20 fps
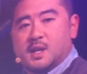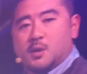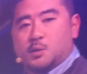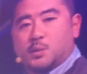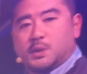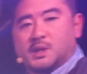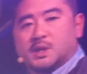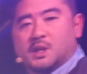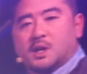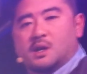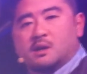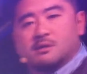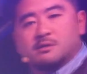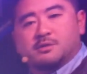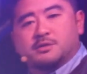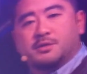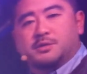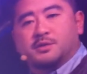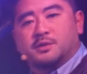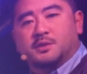we love
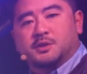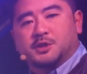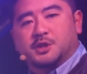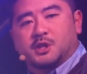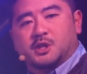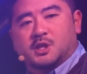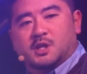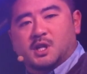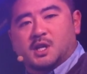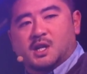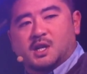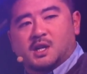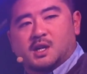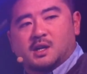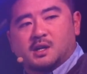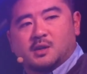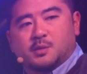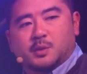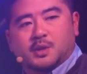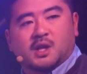
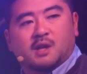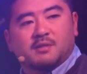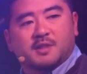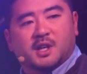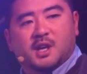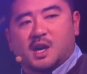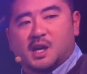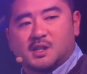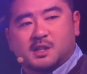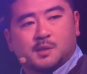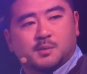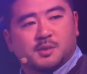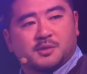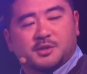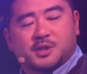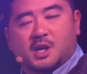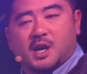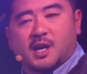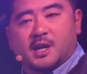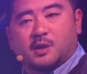the concept of
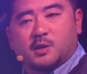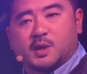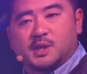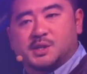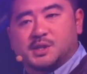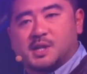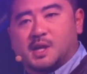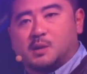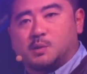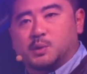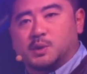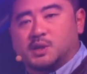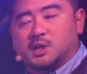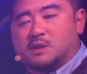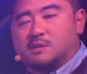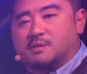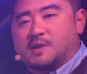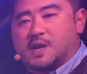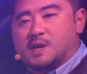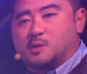your iOS app.
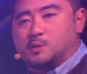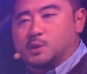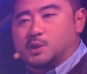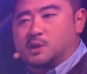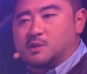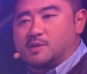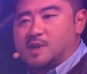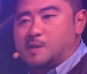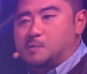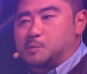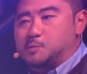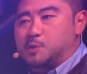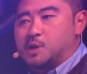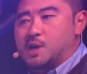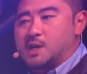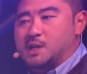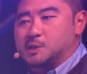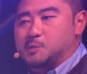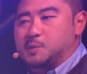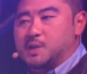We love Apple
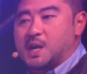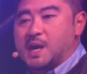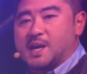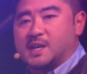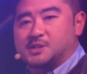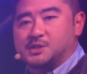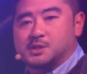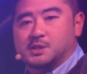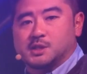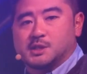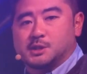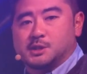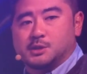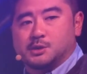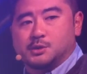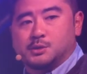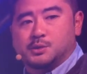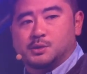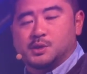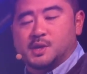products, but I actually
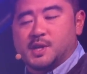use